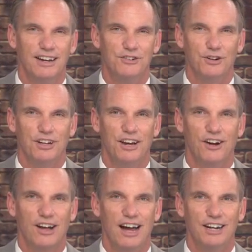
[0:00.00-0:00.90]
Julian Del
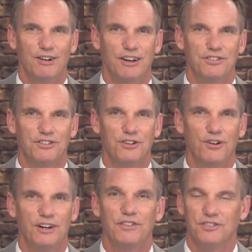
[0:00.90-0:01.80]
Gaudio has the
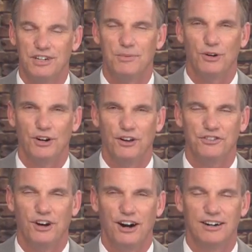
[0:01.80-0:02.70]
story of this neighborhood
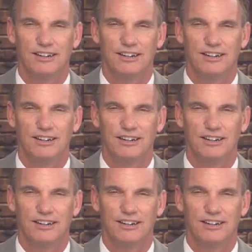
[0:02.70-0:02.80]
all-star.